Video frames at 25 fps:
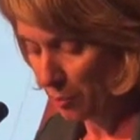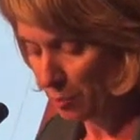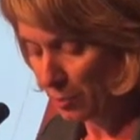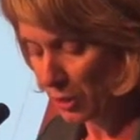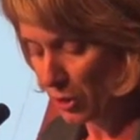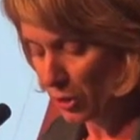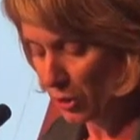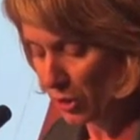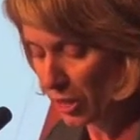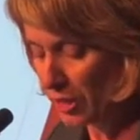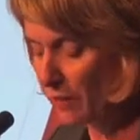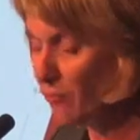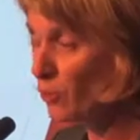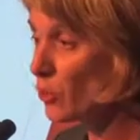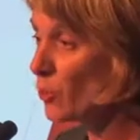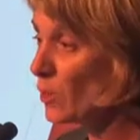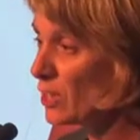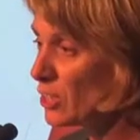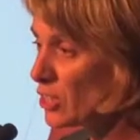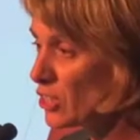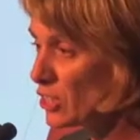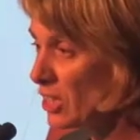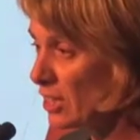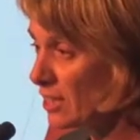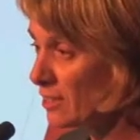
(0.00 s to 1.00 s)
but not
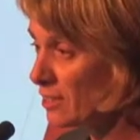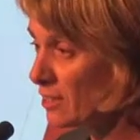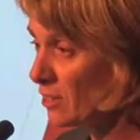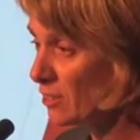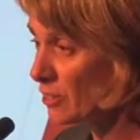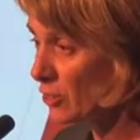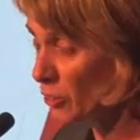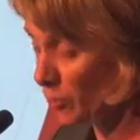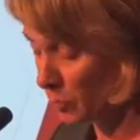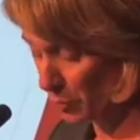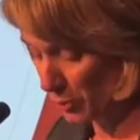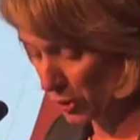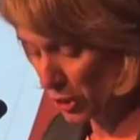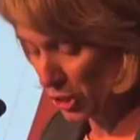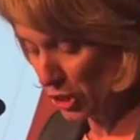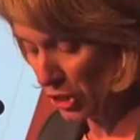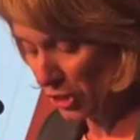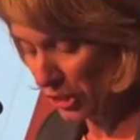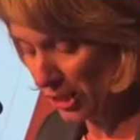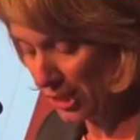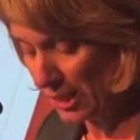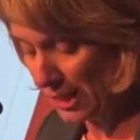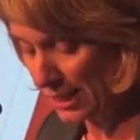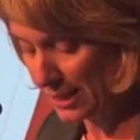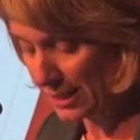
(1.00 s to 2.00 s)
everyone shares those
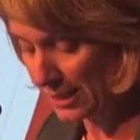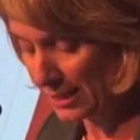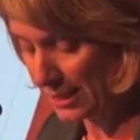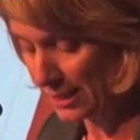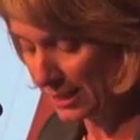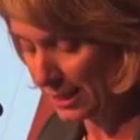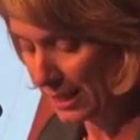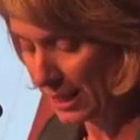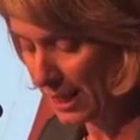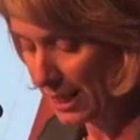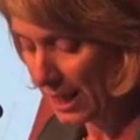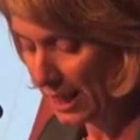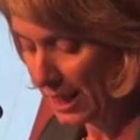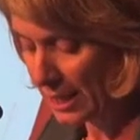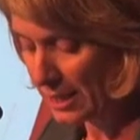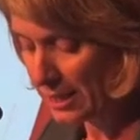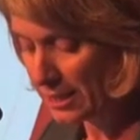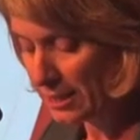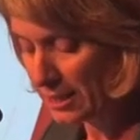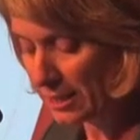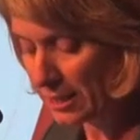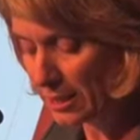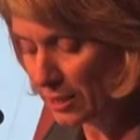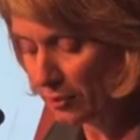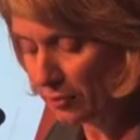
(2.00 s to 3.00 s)
opportunities, and a
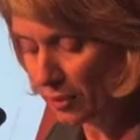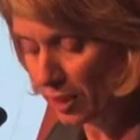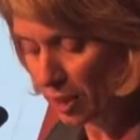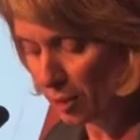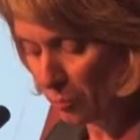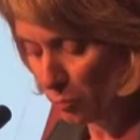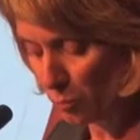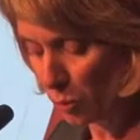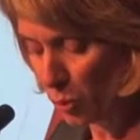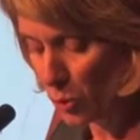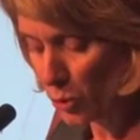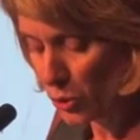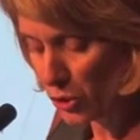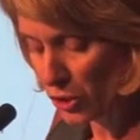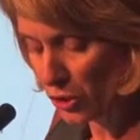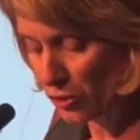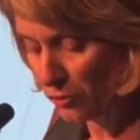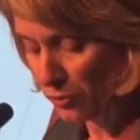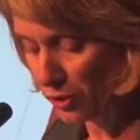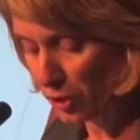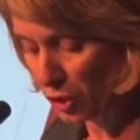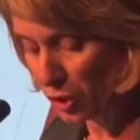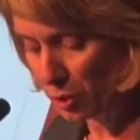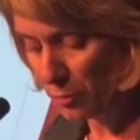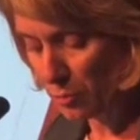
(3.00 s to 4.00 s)
significant portion
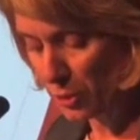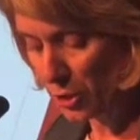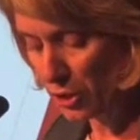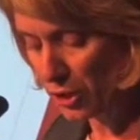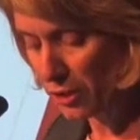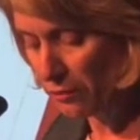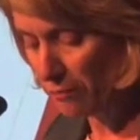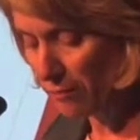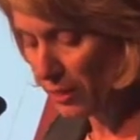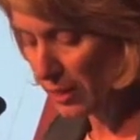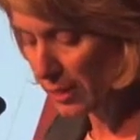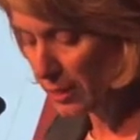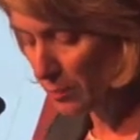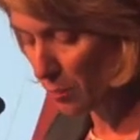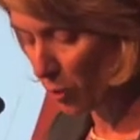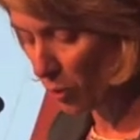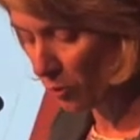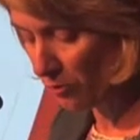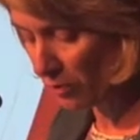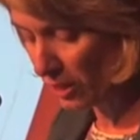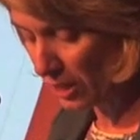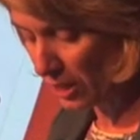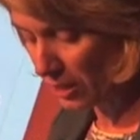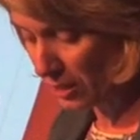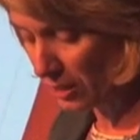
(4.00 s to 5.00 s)
of the community face
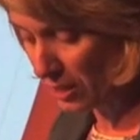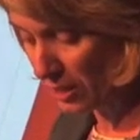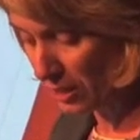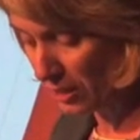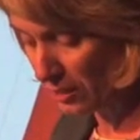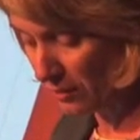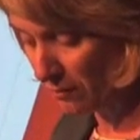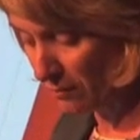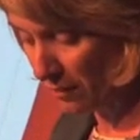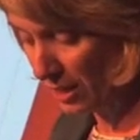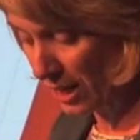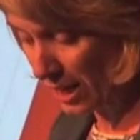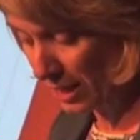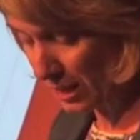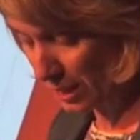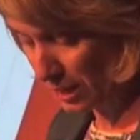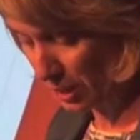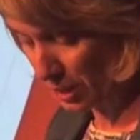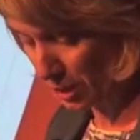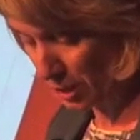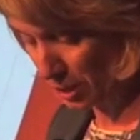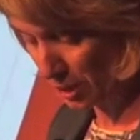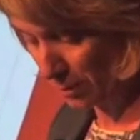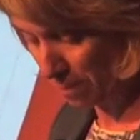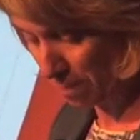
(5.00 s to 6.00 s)
poverty and
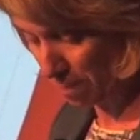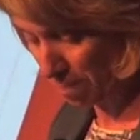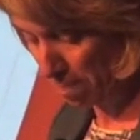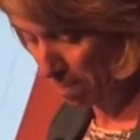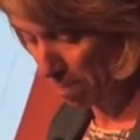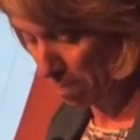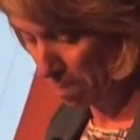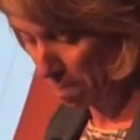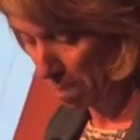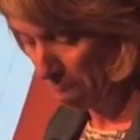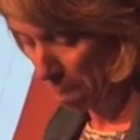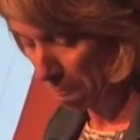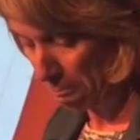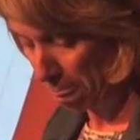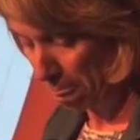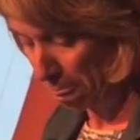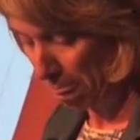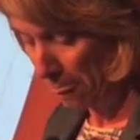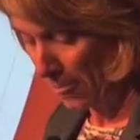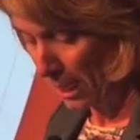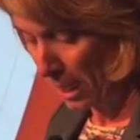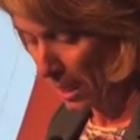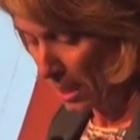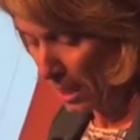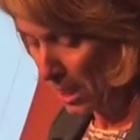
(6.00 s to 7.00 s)
disadvantage.
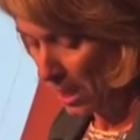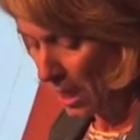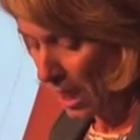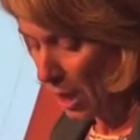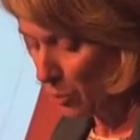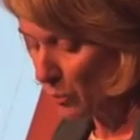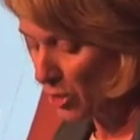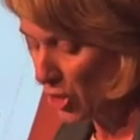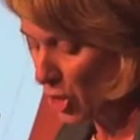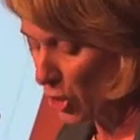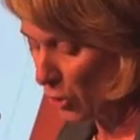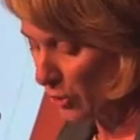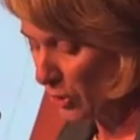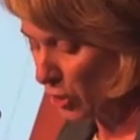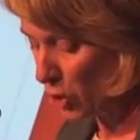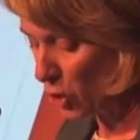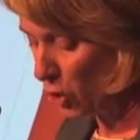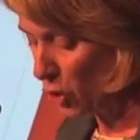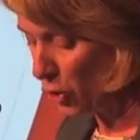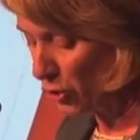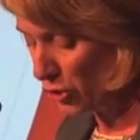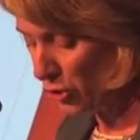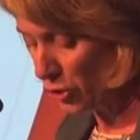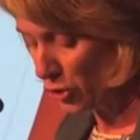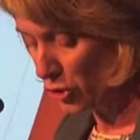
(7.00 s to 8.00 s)
And we know it's
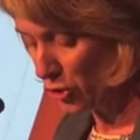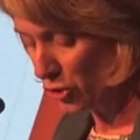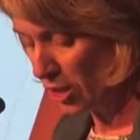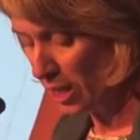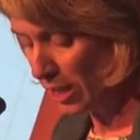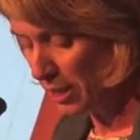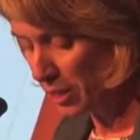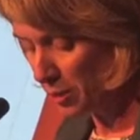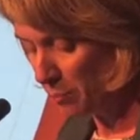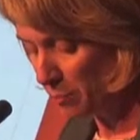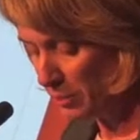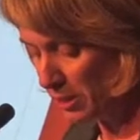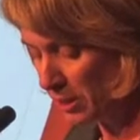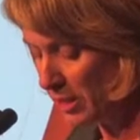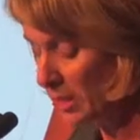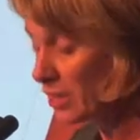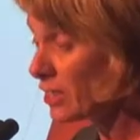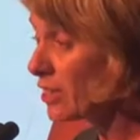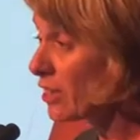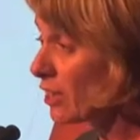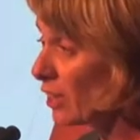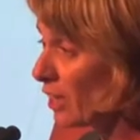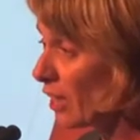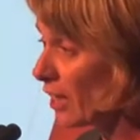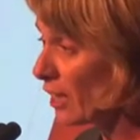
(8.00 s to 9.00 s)
concentrated in
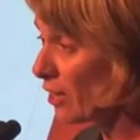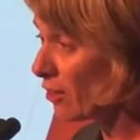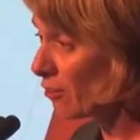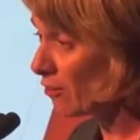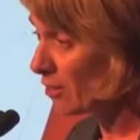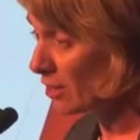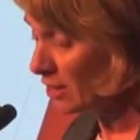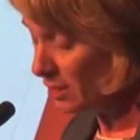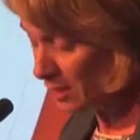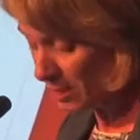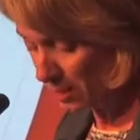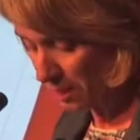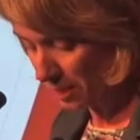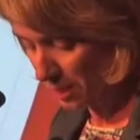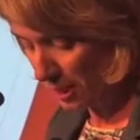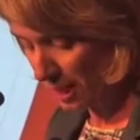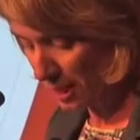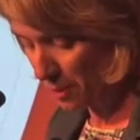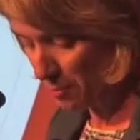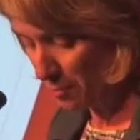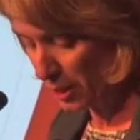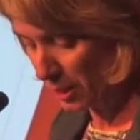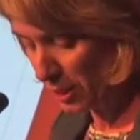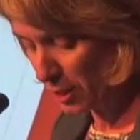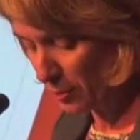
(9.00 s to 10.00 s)
particular areas
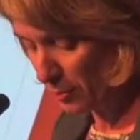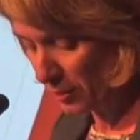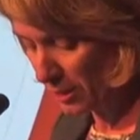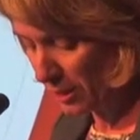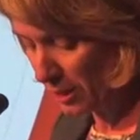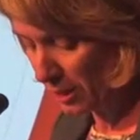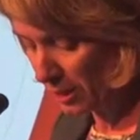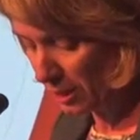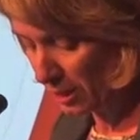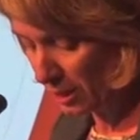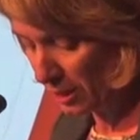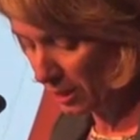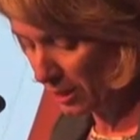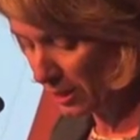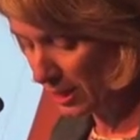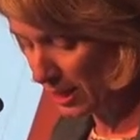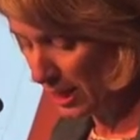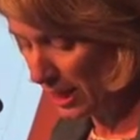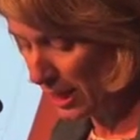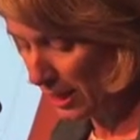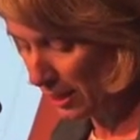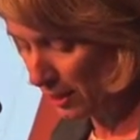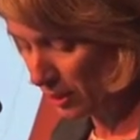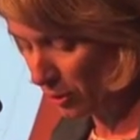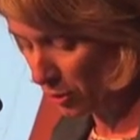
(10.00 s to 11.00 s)
and amongst particular
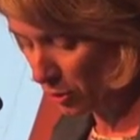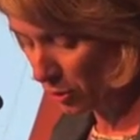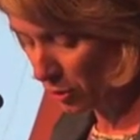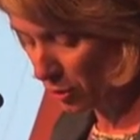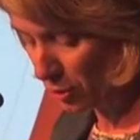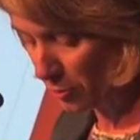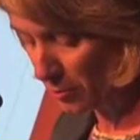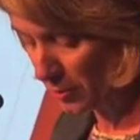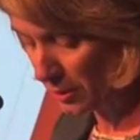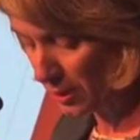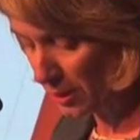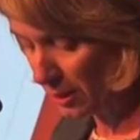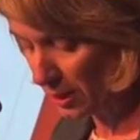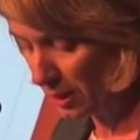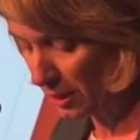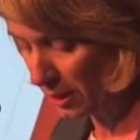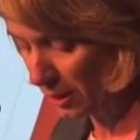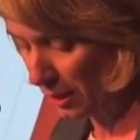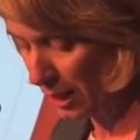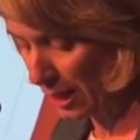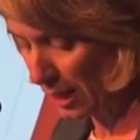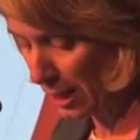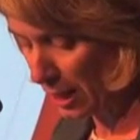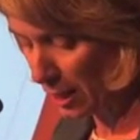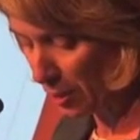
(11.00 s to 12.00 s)
target groups,
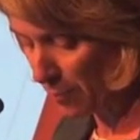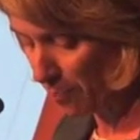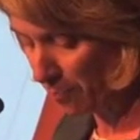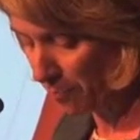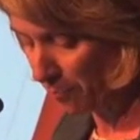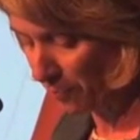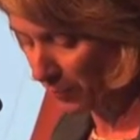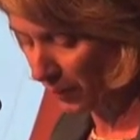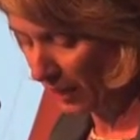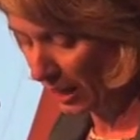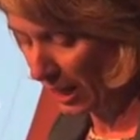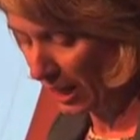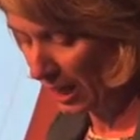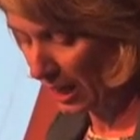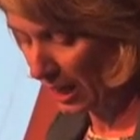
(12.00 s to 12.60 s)
um,